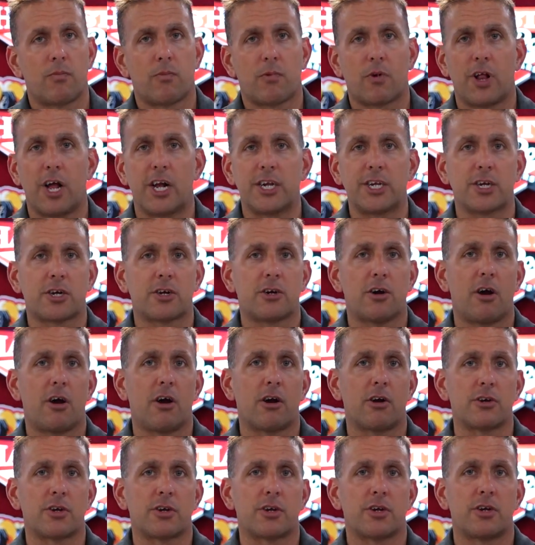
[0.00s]
classic
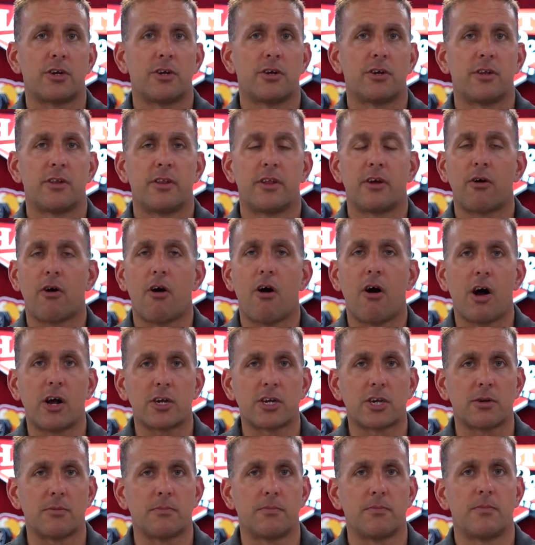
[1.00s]
cars, they're
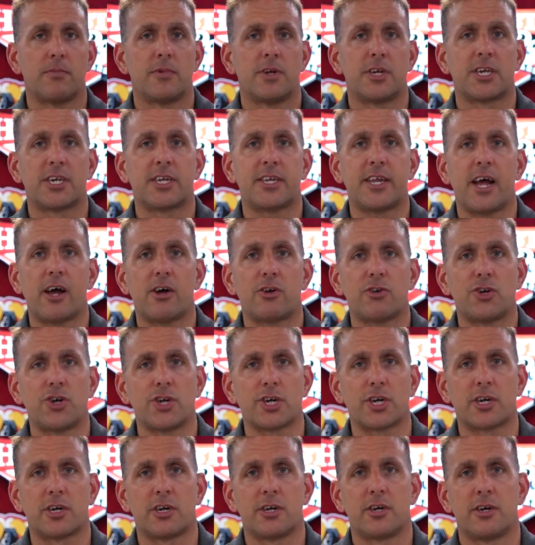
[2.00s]
awesome,
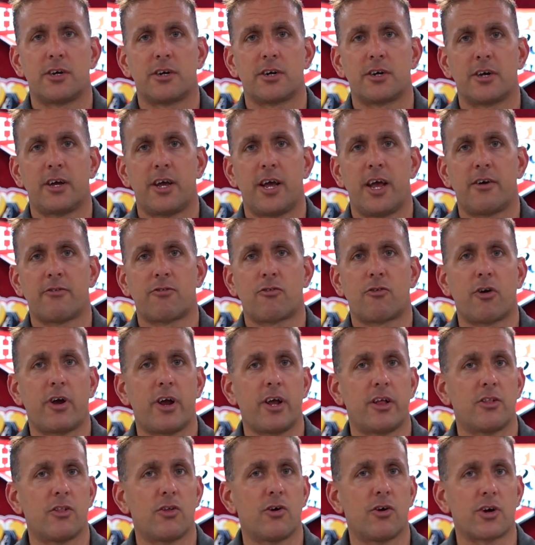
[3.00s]
nostalgic, have
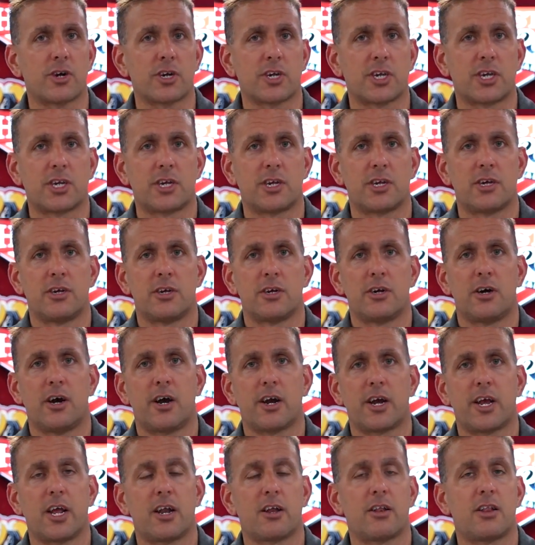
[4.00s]
great looks,
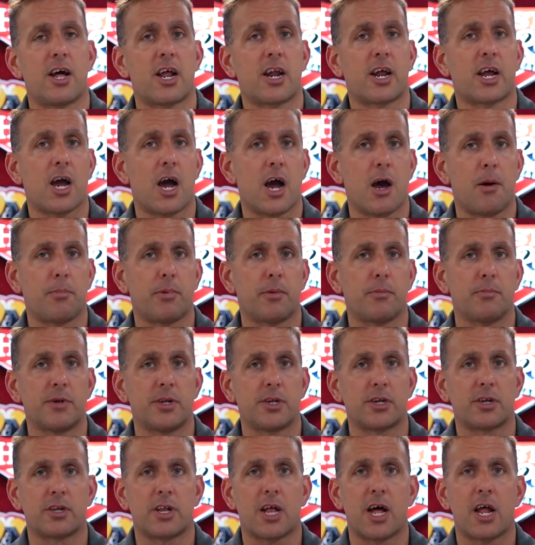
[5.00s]
uh, get a lot of
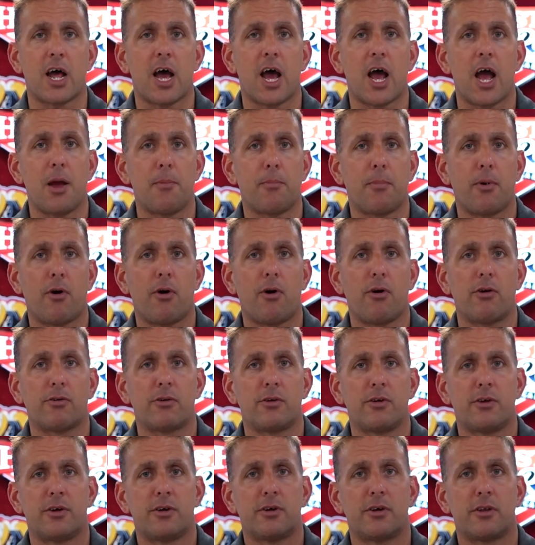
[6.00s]
compliments, a lot of eyeball,
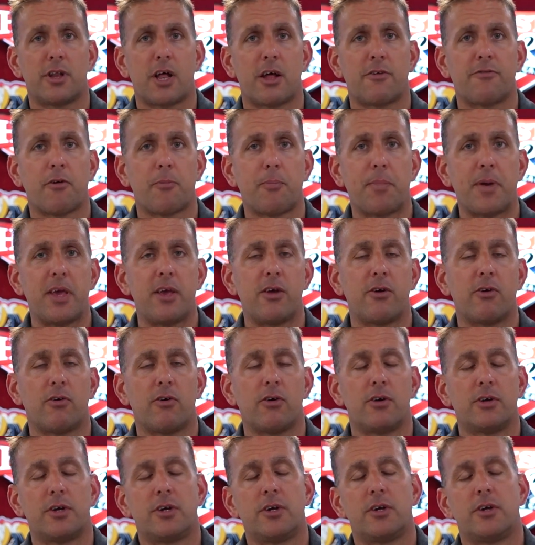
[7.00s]
a lot of appeal.
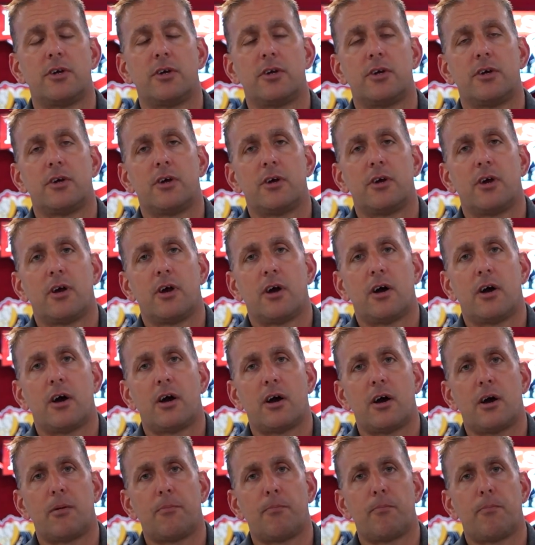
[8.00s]

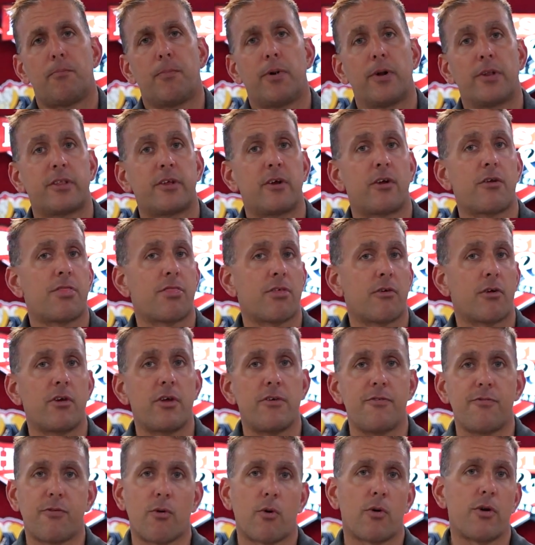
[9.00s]
Um, but they're
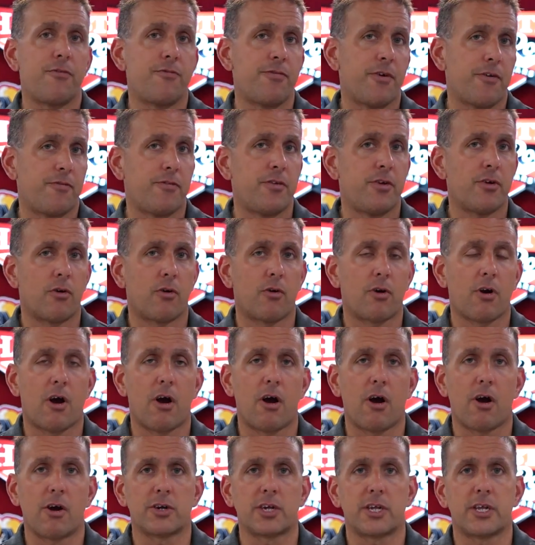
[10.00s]
30, 40, 50 year old
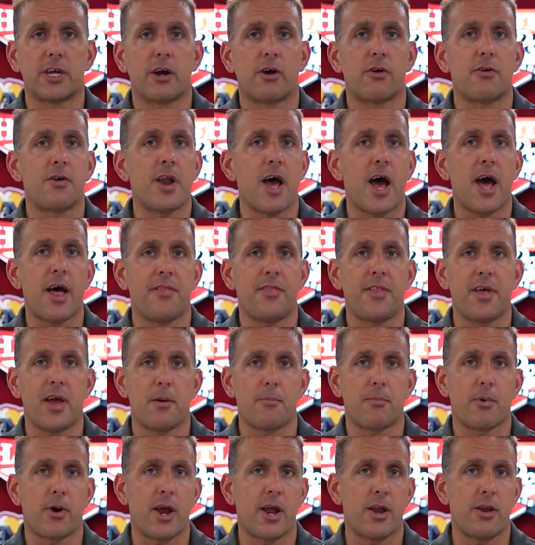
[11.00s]
cars. They are not
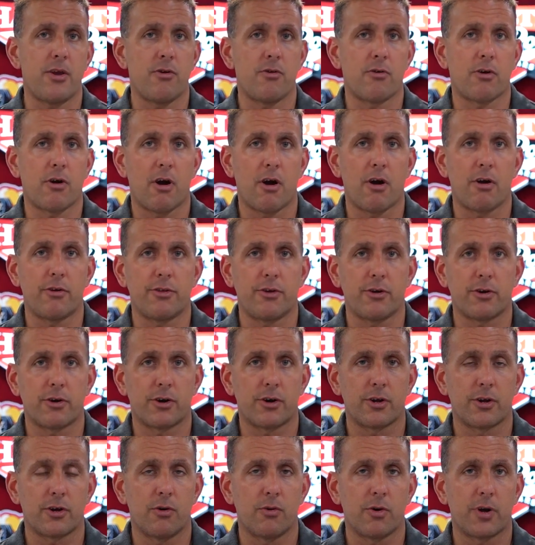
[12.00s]
that brand new car that you're
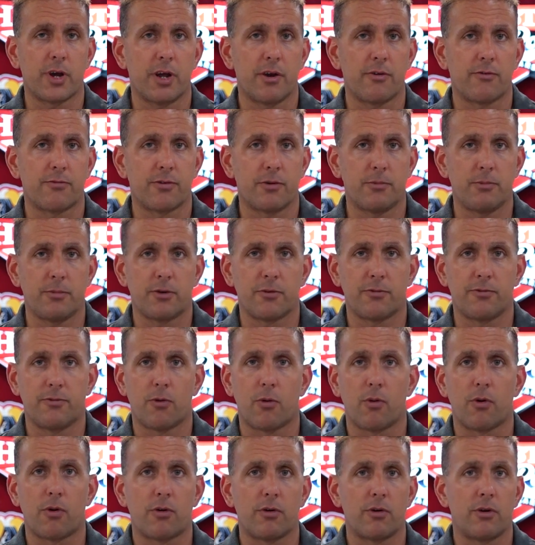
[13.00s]
going to go get from your
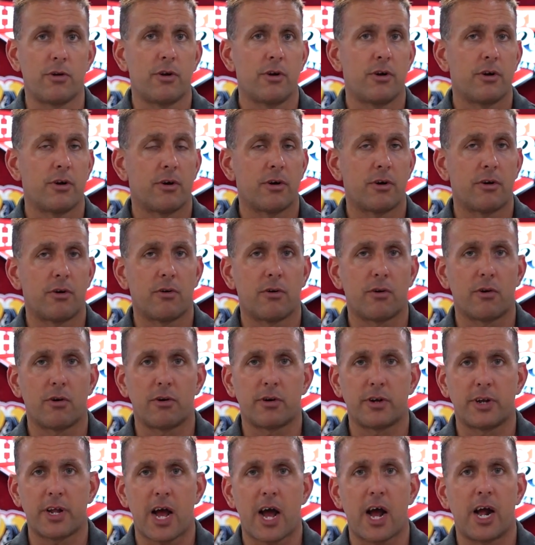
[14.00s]
Ford
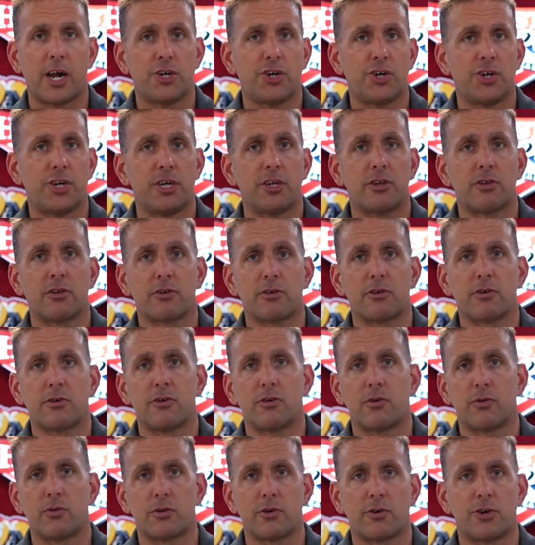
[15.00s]
or Dodge dealer
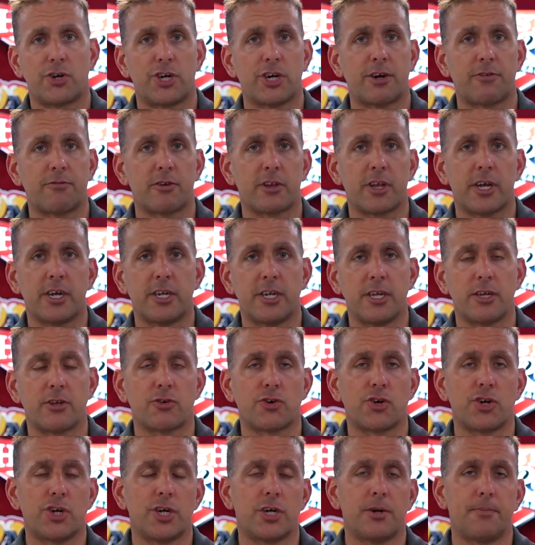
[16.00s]
or Chevrolet
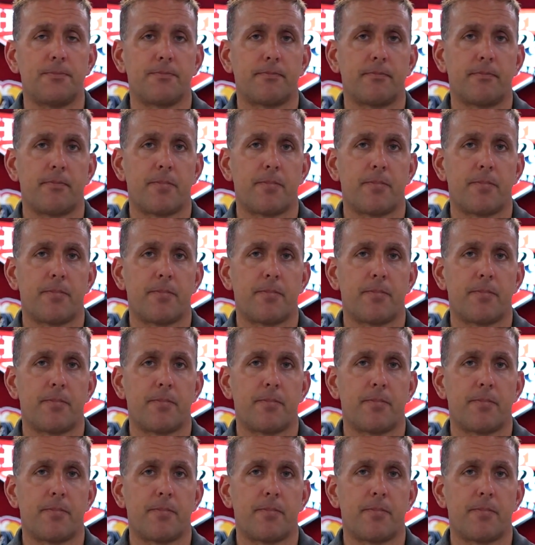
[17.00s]
dealership.